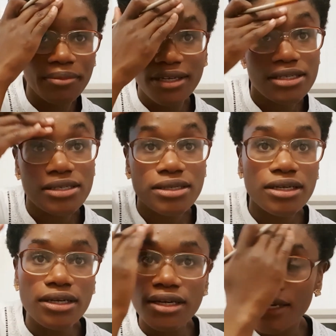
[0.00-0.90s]
a mess.
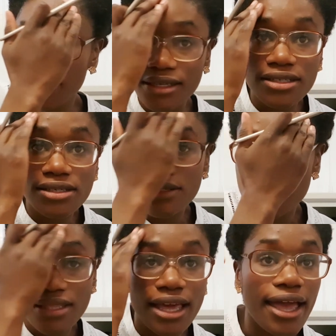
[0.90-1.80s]
Okay, let's
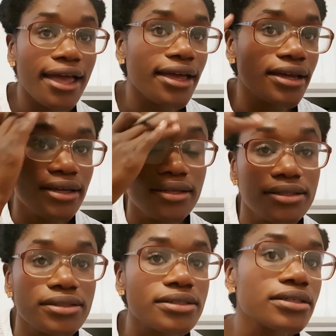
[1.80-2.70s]
use the
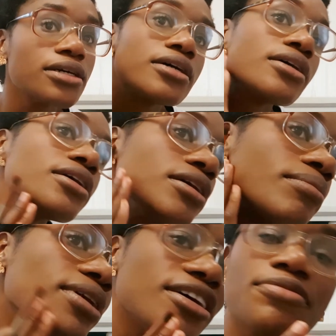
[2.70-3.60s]
hands,
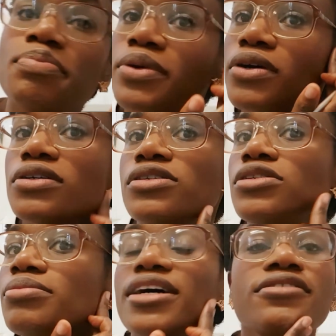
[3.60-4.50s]
but I've
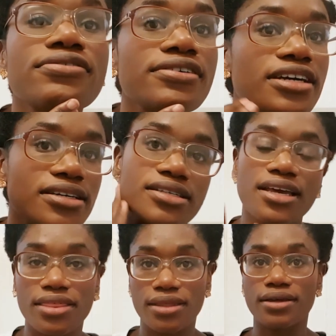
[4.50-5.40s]
bronzed my face, I
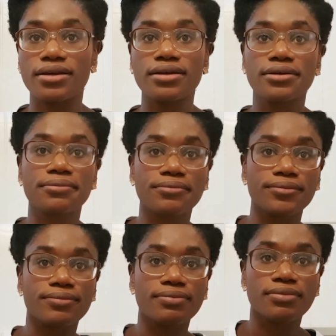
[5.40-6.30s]
think.
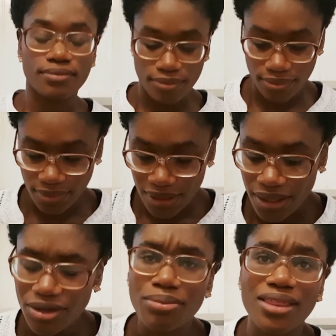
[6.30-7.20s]

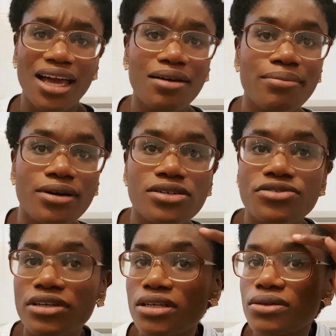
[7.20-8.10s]
No, but the
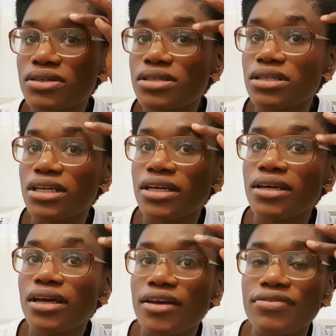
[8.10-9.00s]
eyebrows really look silly.
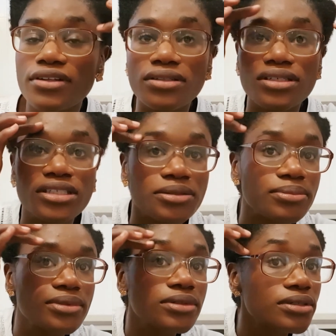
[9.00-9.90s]
I feel
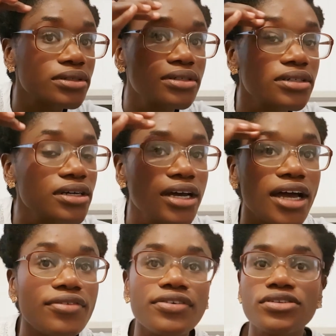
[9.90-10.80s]
dumb.
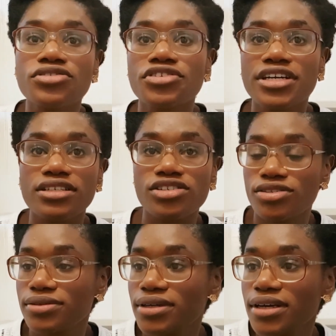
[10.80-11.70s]
I feel
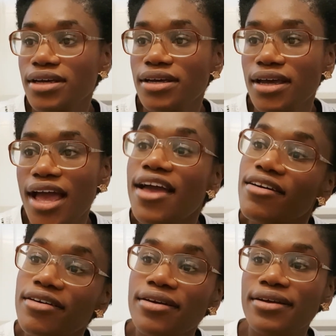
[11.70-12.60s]
strange. Okay.